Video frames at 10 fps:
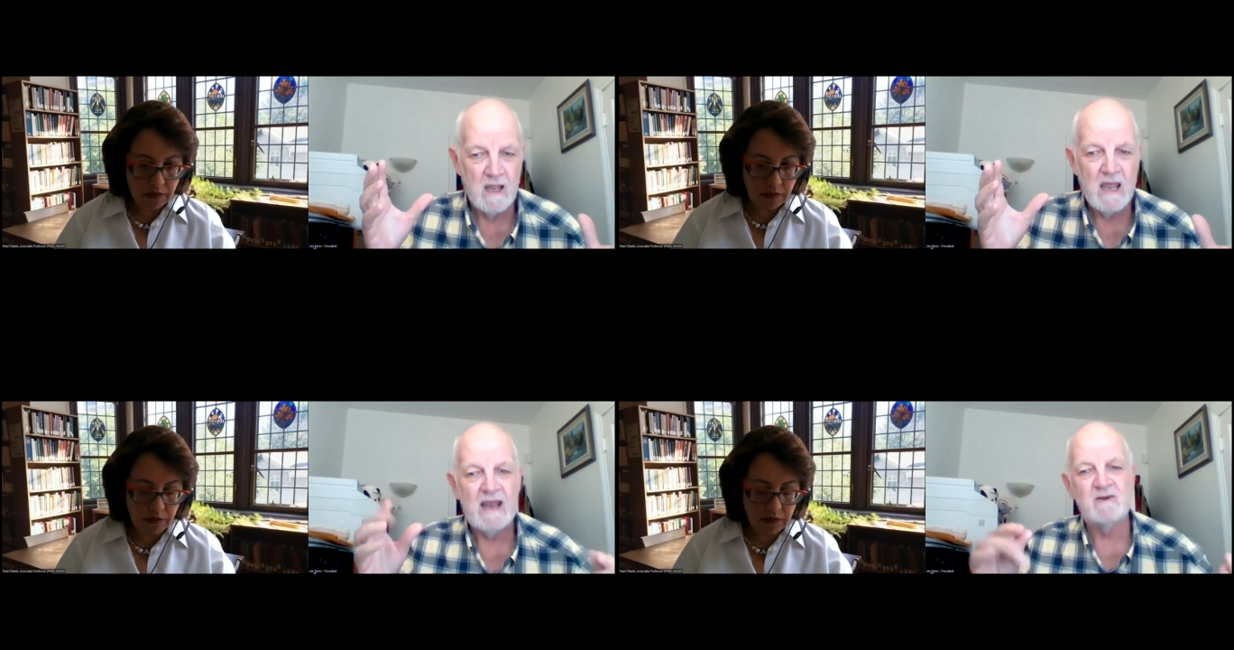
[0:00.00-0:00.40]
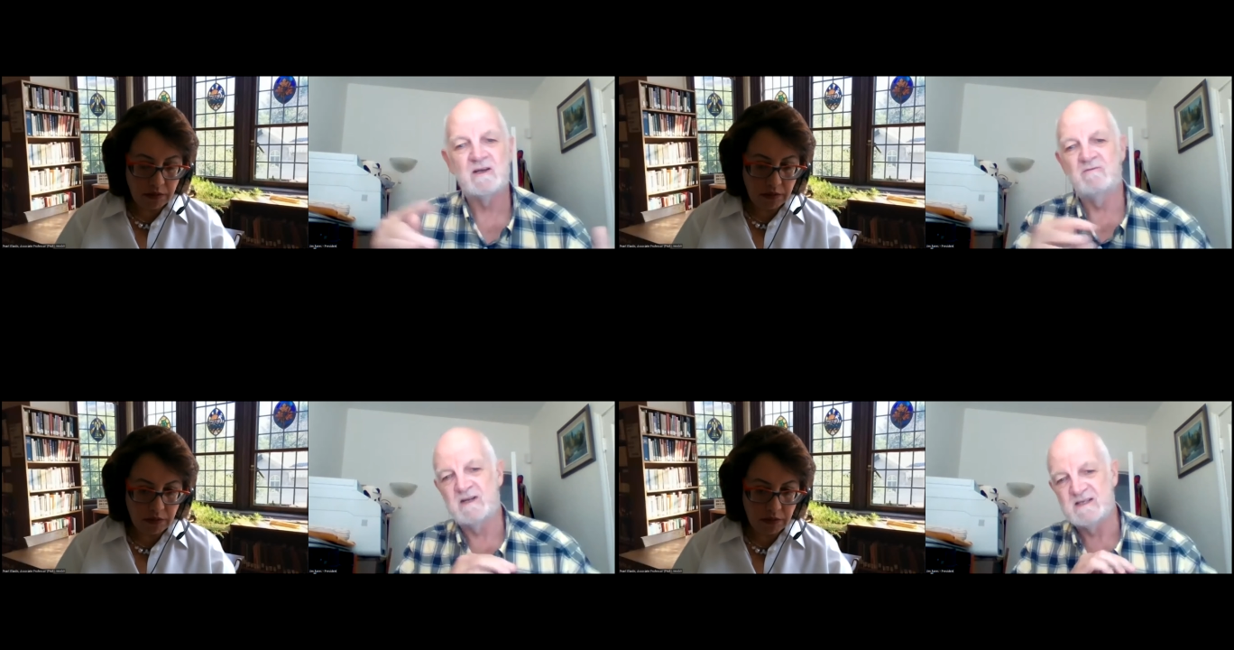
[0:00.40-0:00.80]
Speaker 1: and to
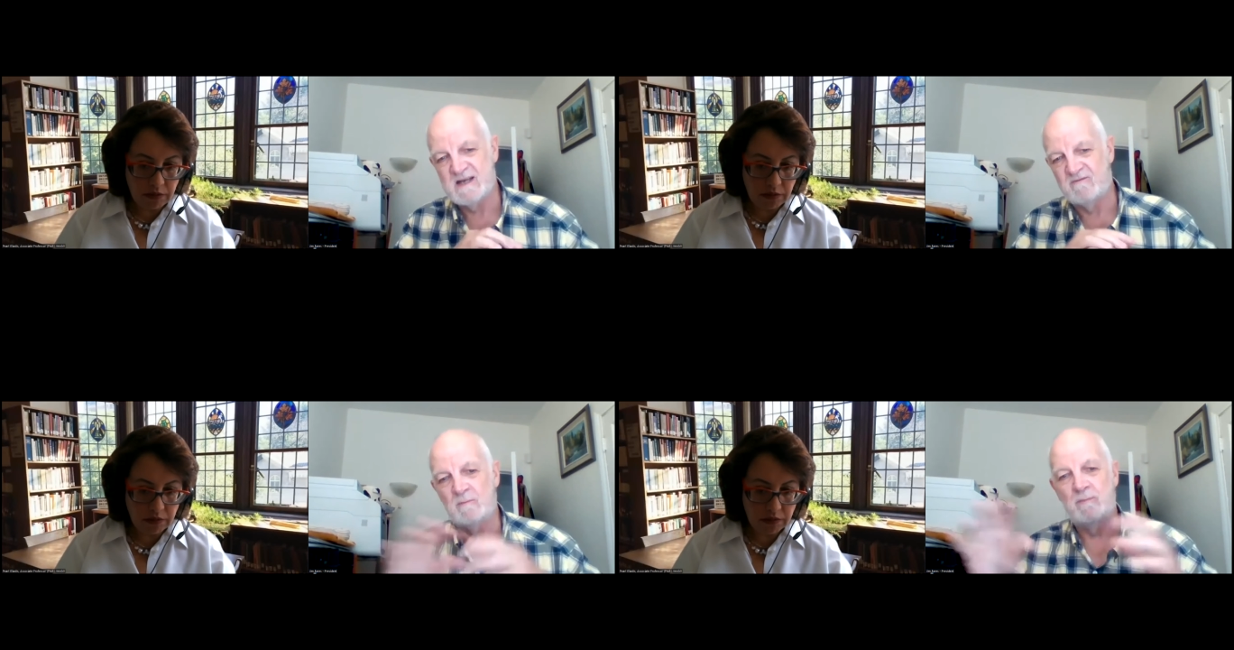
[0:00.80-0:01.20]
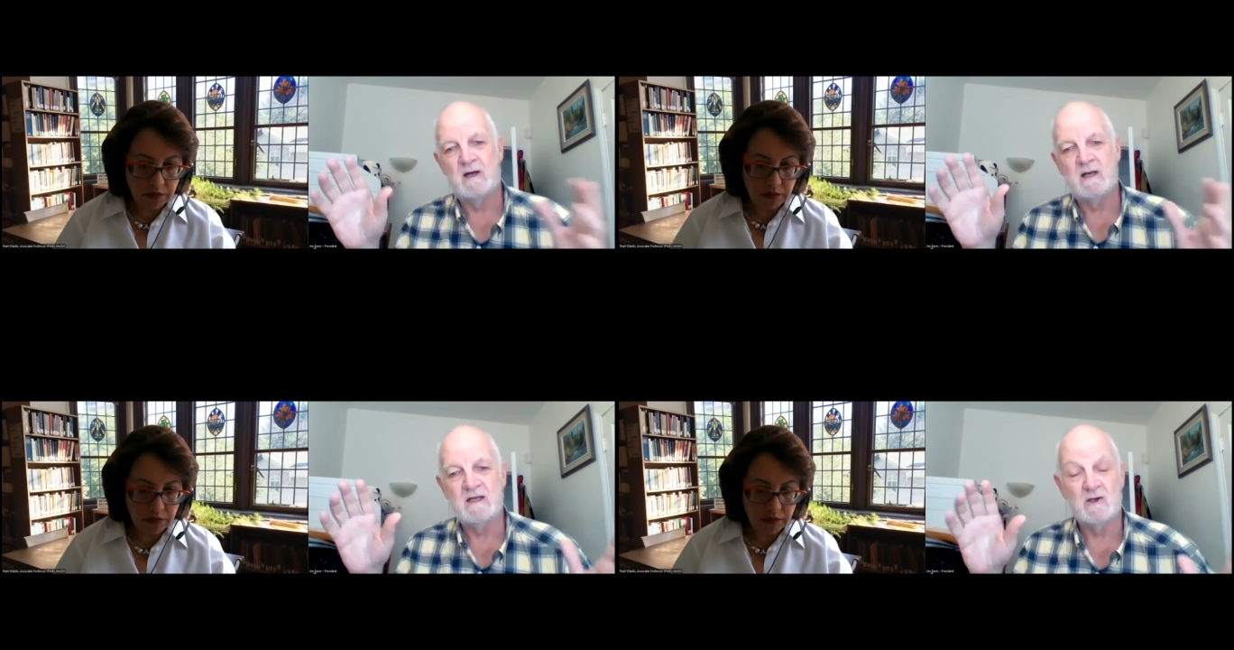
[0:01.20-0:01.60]
convince
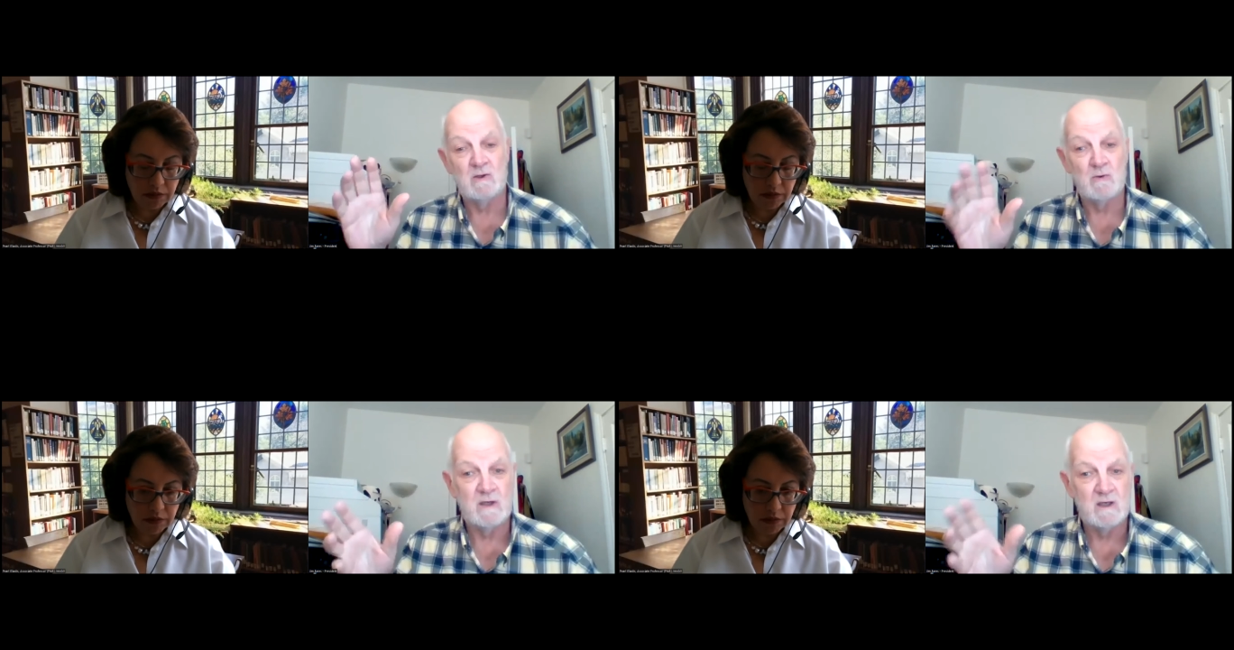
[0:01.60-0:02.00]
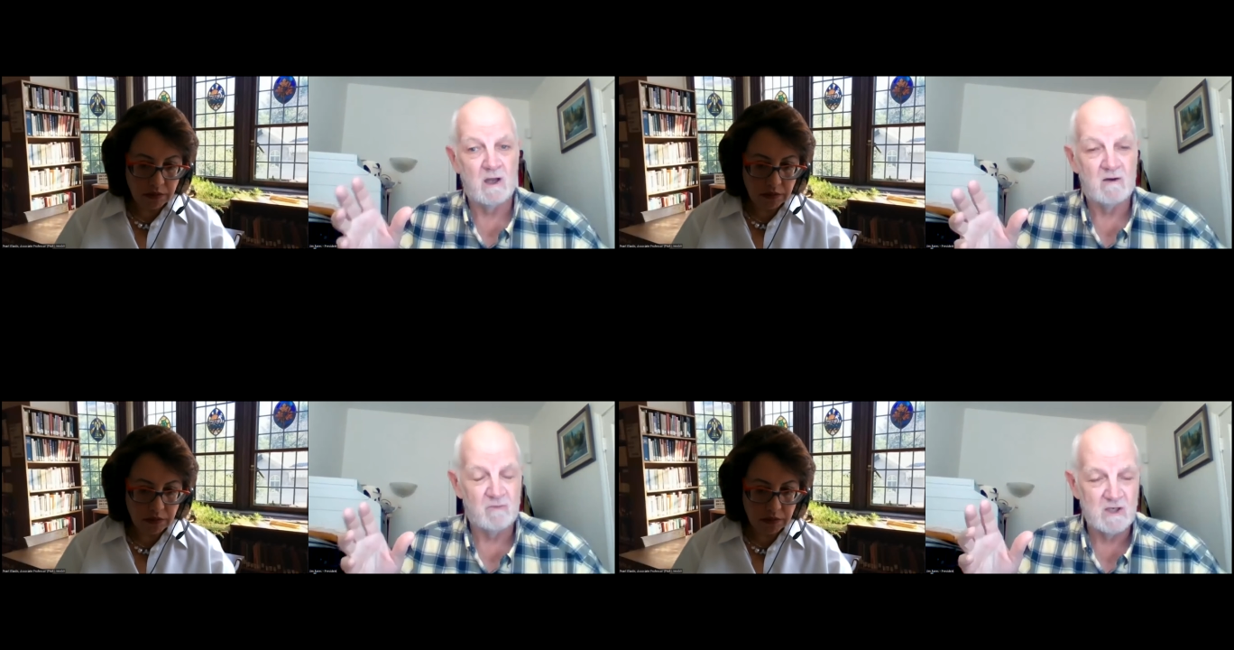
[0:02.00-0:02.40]
everybody, including a lot
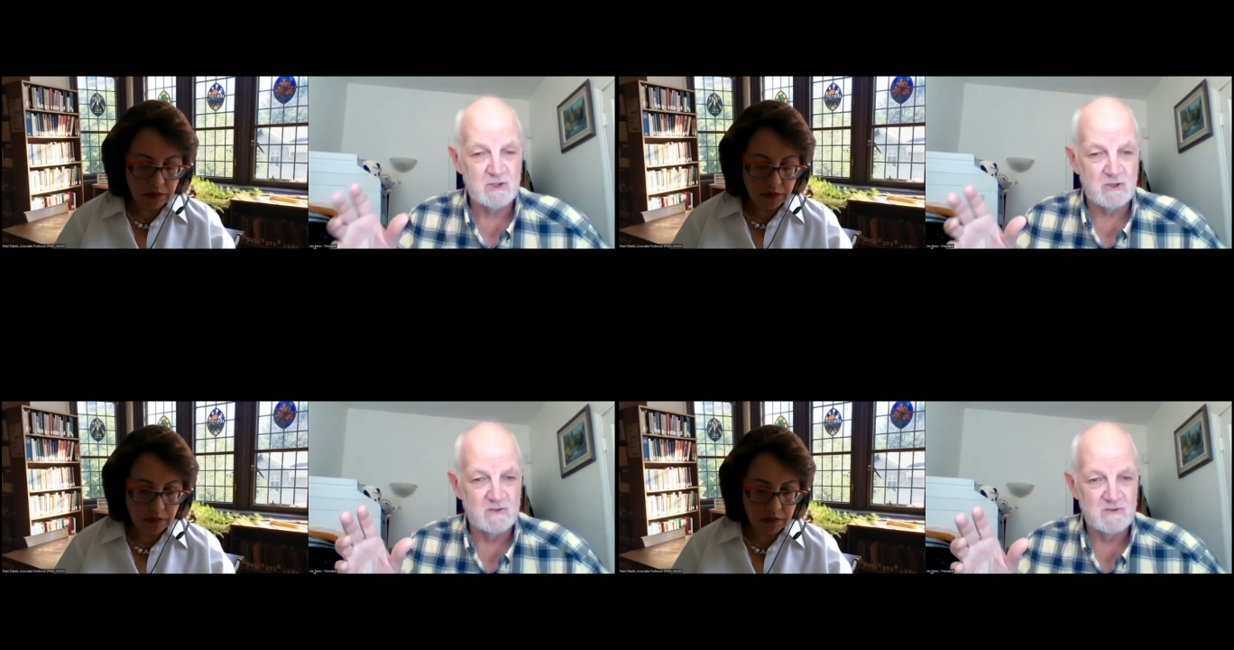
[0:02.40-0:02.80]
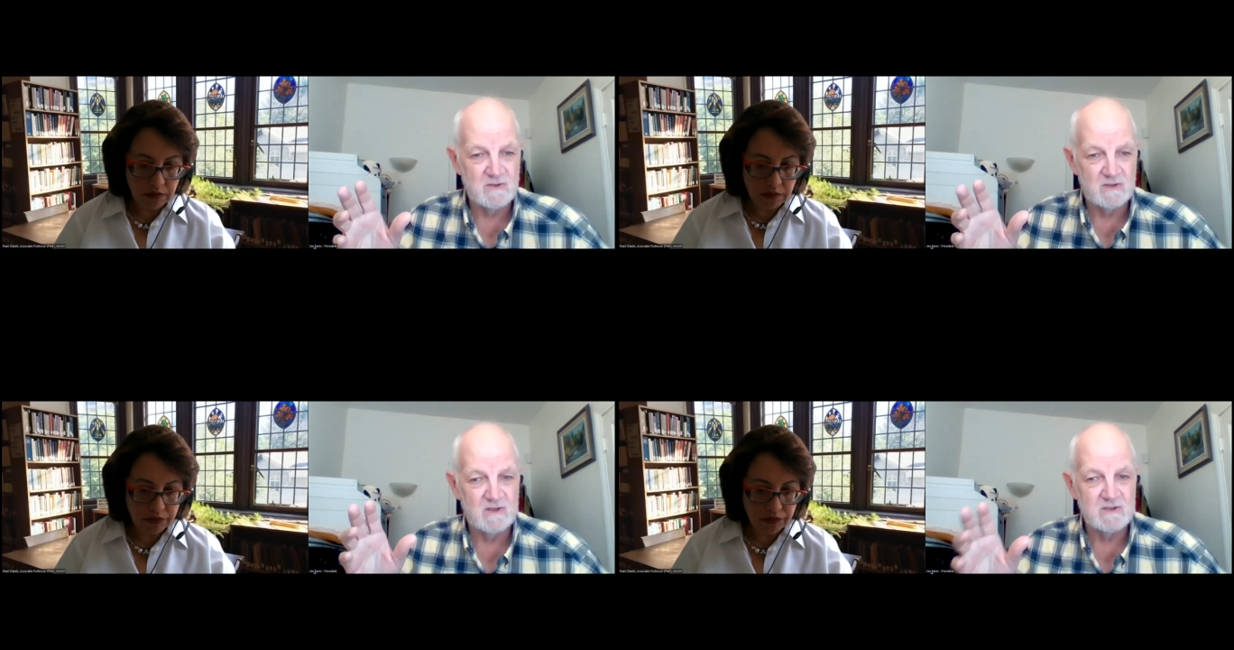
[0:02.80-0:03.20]
of Russians,
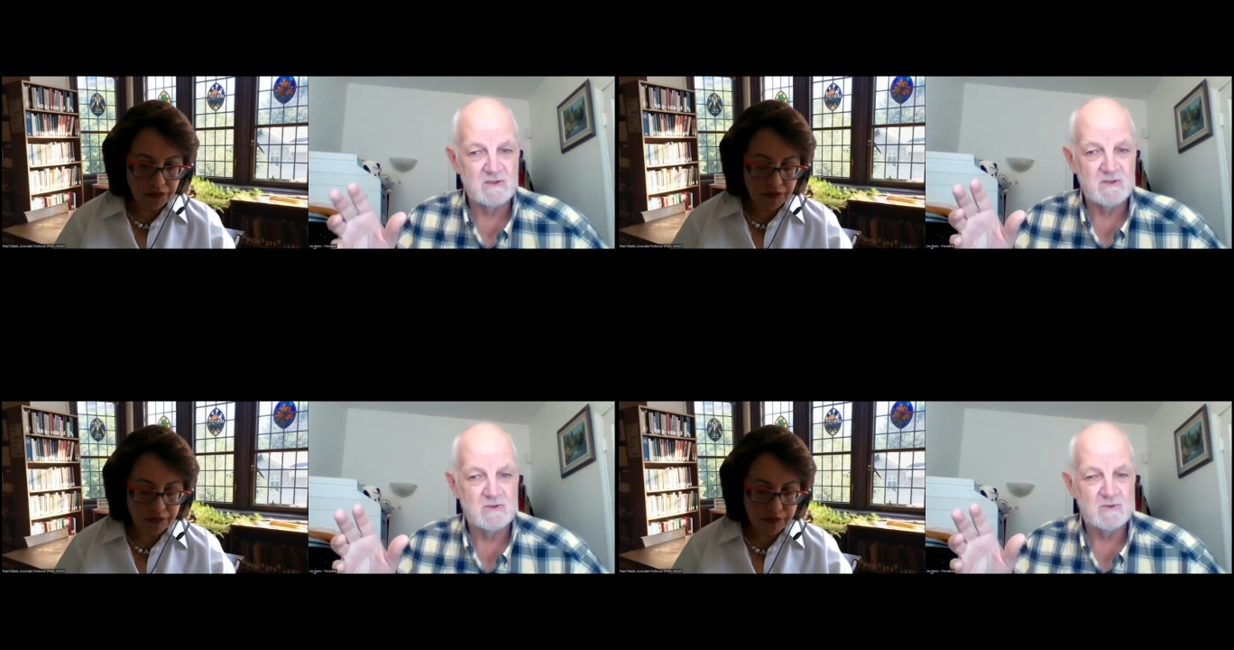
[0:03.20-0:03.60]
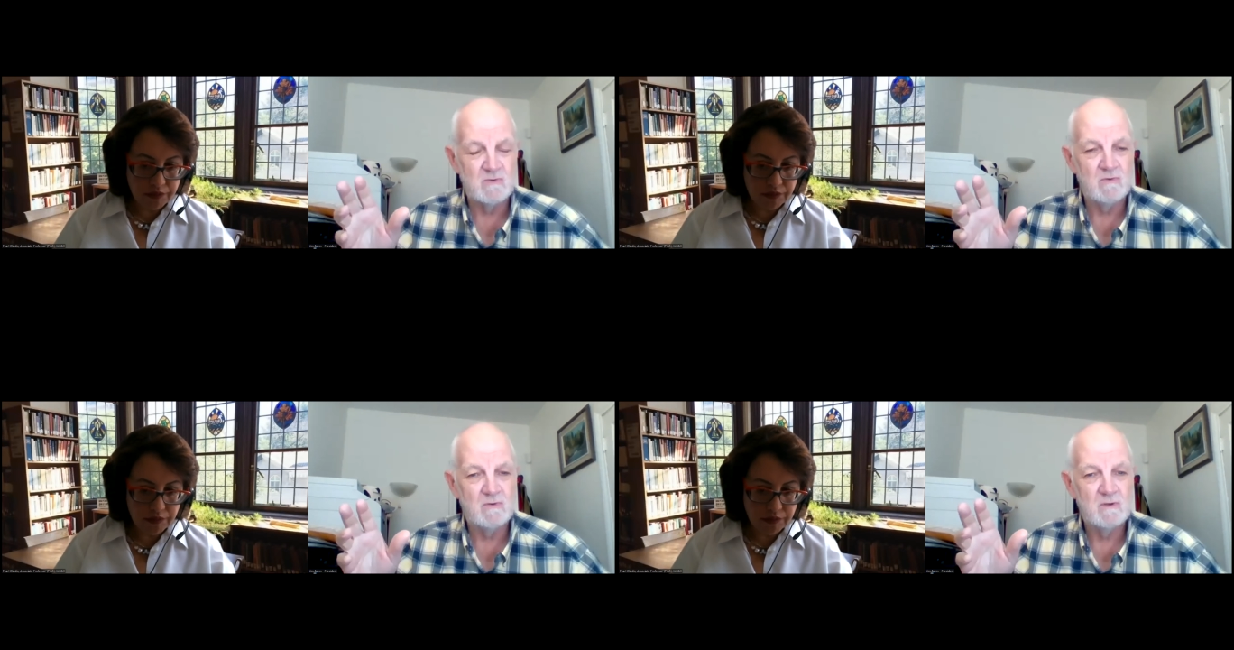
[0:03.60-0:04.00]
that this is the
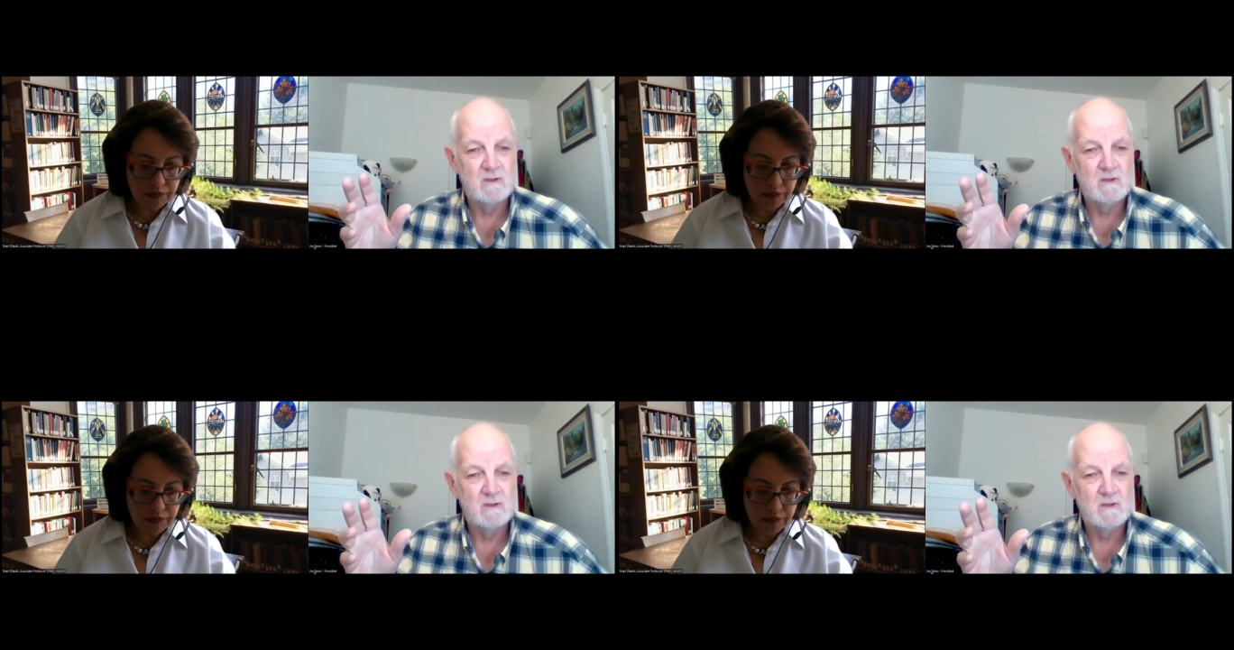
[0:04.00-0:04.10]
truth?